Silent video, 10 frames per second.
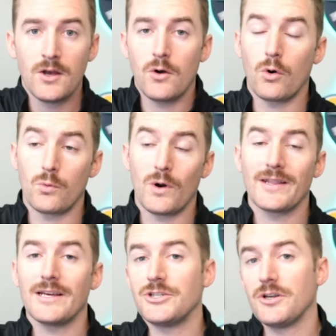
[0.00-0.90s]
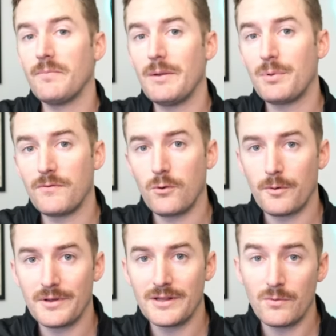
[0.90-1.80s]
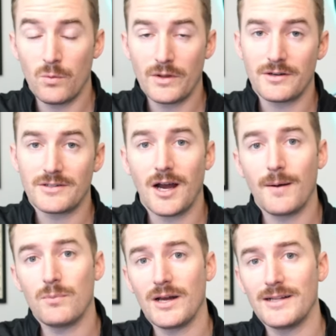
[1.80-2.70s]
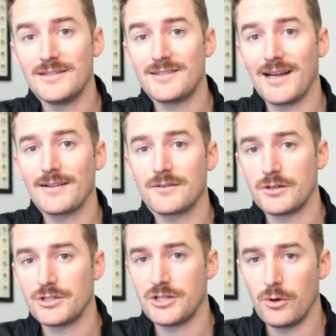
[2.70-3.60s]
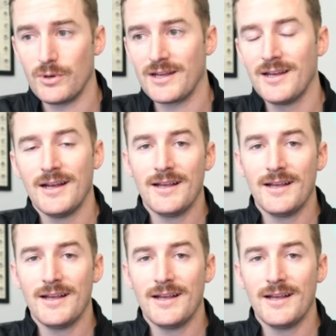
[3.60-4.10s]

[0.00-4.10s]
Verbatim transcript: or why they should be performing than what their top line stats are showing,